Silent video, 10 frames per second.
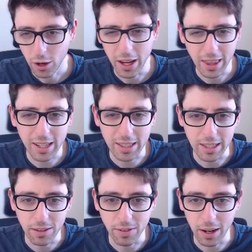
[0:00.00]
Oh yeah, I think
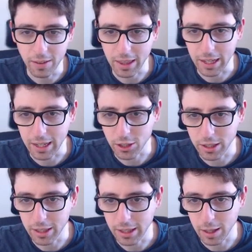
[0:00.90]
it's d5. I think I
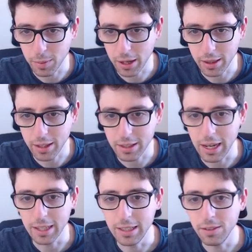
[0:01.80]
actually did think about this.
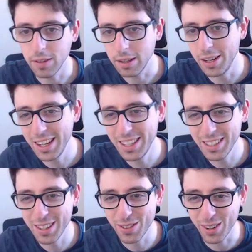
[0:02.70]
Yeah, d5
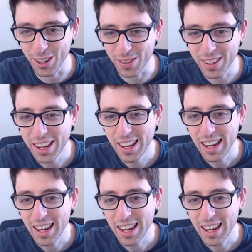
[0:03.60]
is the problem.